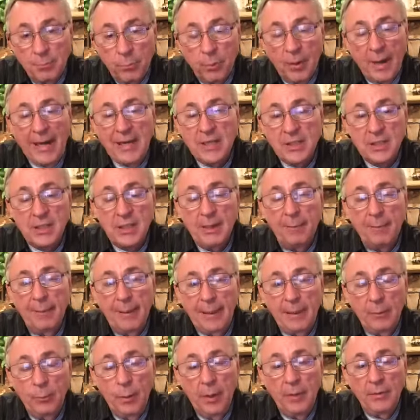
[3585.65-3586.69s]
Bring
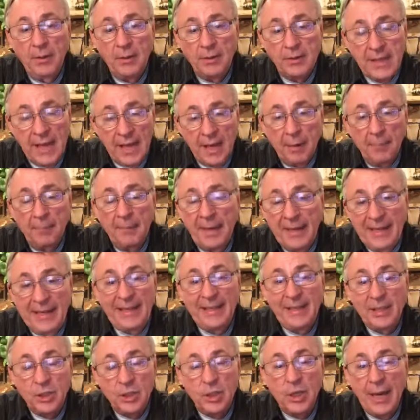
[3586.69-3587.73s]
somebody with you. Tell them they
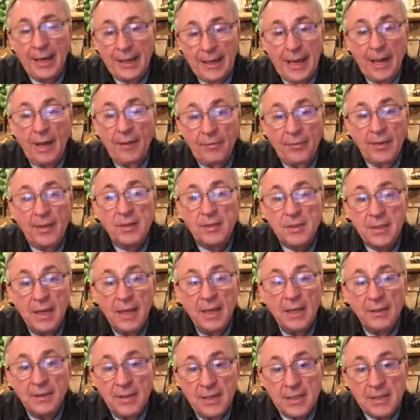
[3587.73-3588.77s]
need to check out this
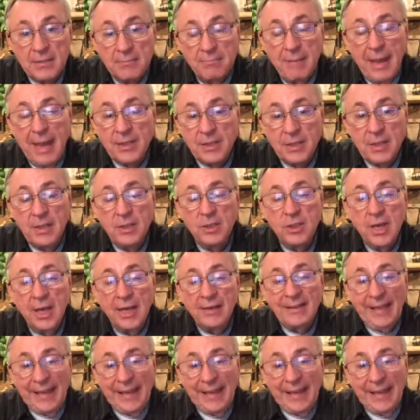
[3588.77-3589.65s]
this message.